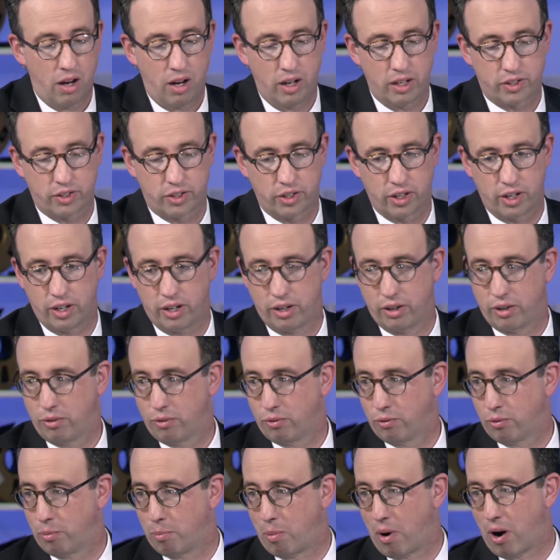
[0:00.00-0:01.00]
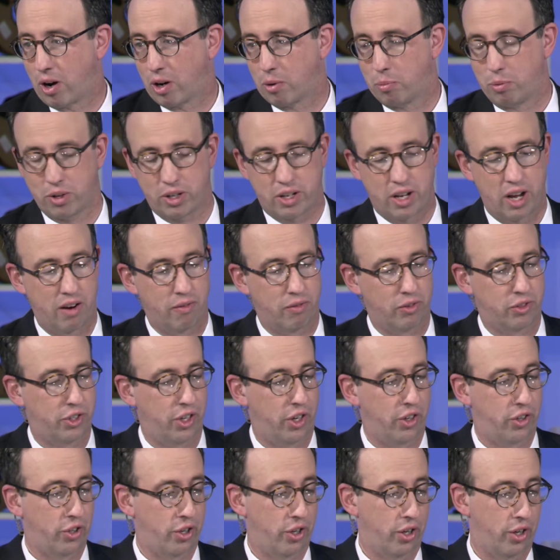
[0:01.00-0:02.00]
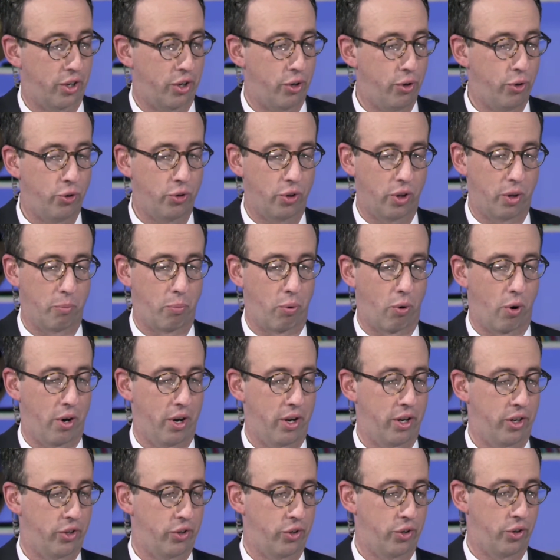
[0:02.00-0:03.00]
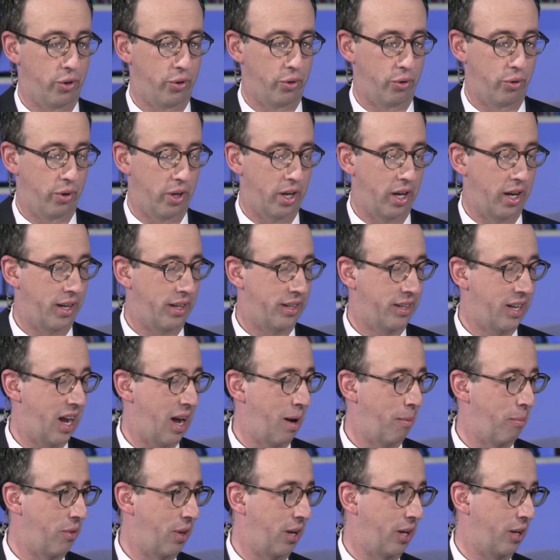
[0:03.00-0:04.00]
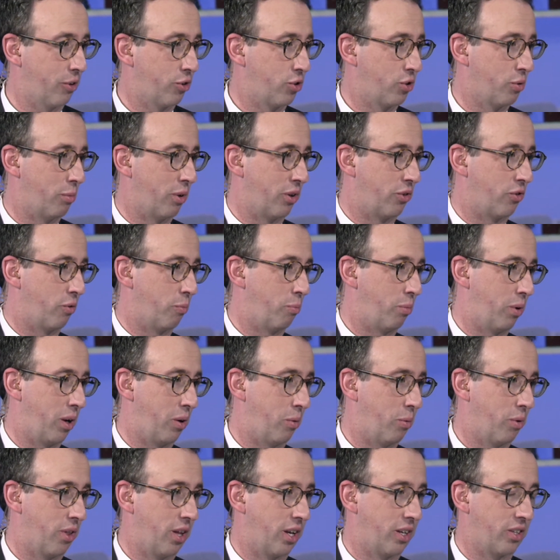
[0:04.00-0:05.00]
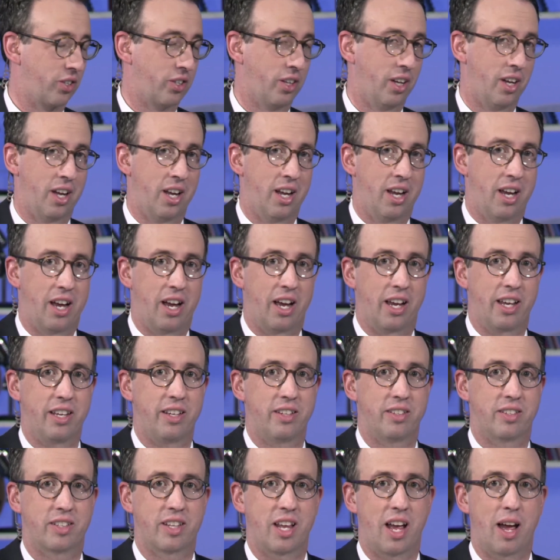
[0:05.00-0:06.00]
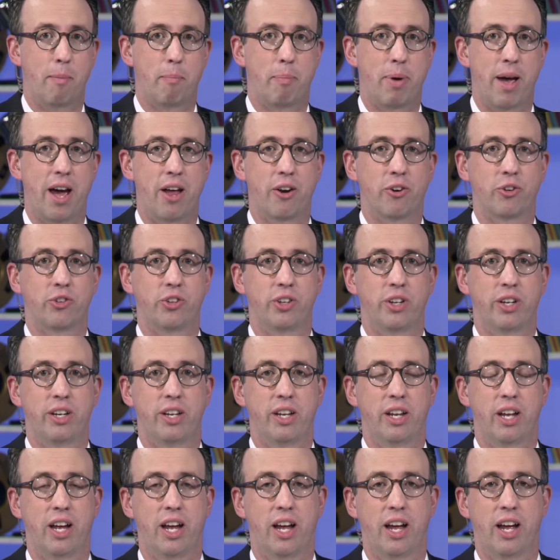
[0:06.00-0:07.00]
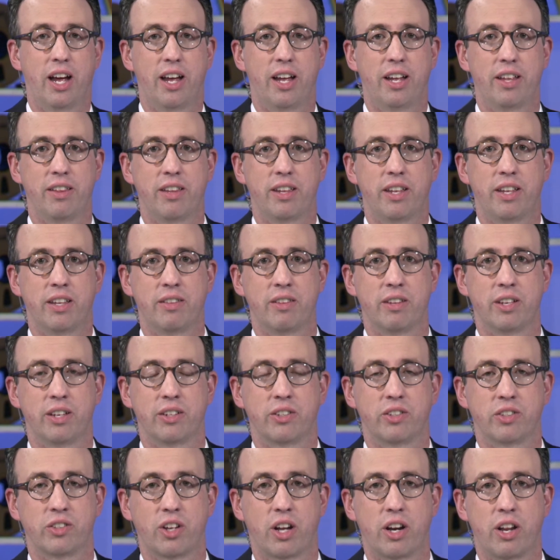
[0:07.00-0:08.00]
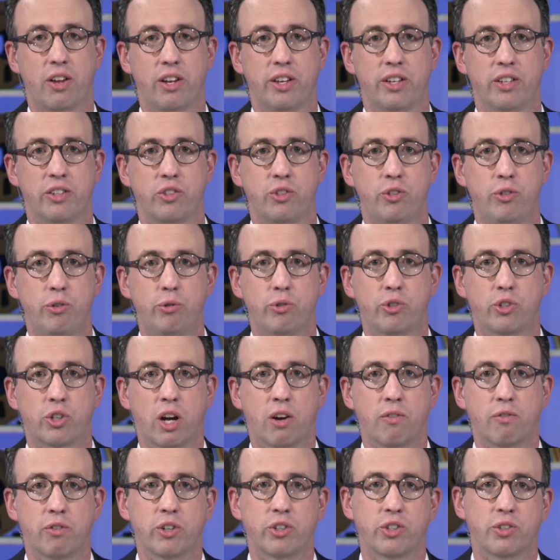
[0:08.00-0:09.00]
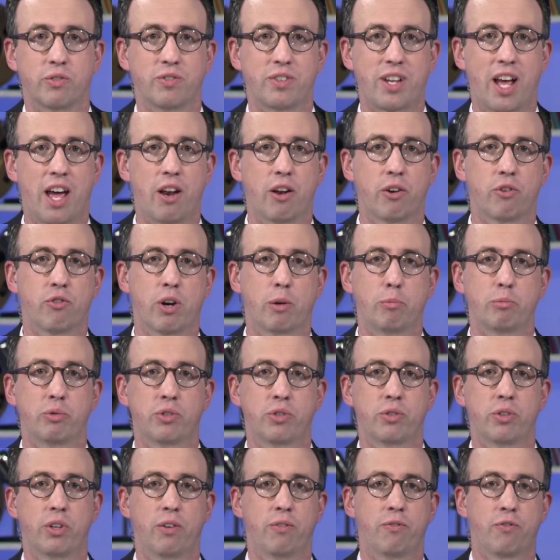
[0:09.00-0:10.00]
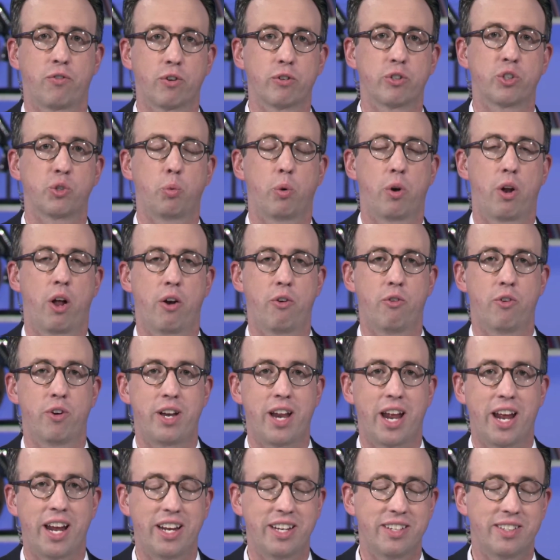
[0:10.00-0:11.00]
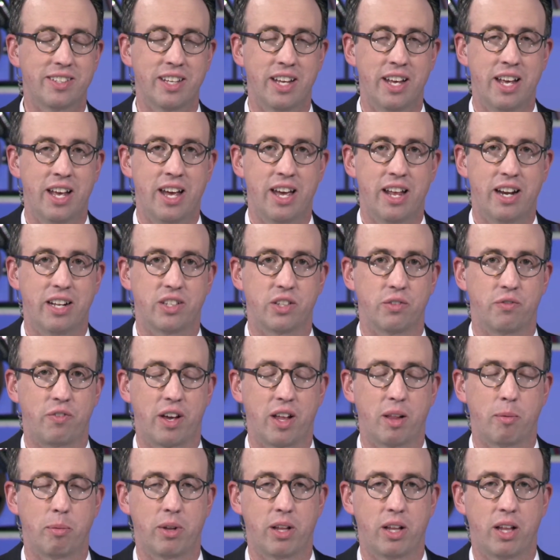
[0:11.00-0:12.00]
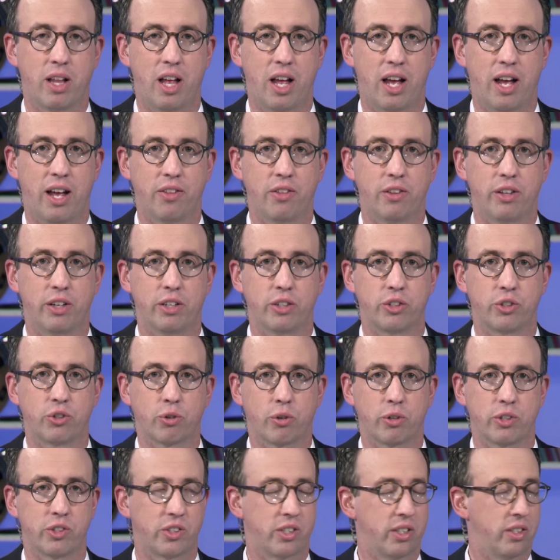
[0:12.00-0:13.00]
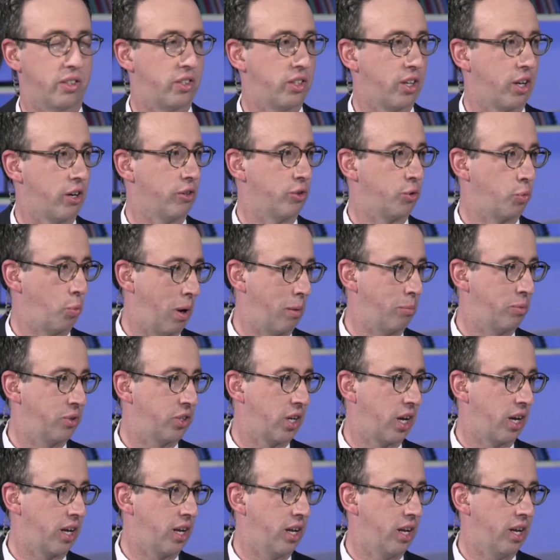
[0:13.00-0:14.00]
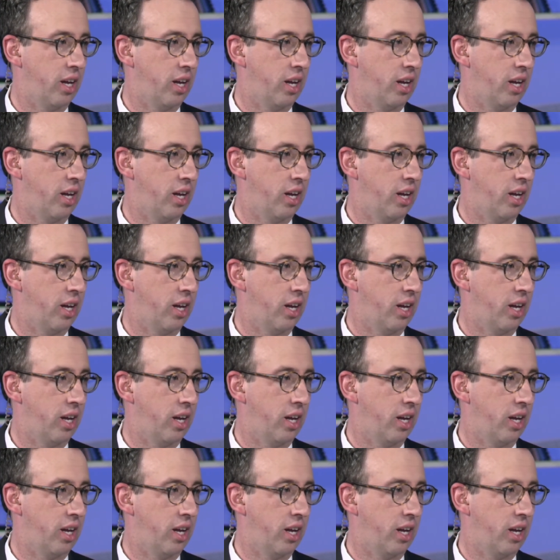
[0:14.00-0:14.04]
That's a remarkable conversation on a hugely important issue. Tom, thank you so much for being with us. He's Tom Patterson. The study is News Coverage of Donald Trump's First 100 Days, and it's available on the Shorenstein Center's website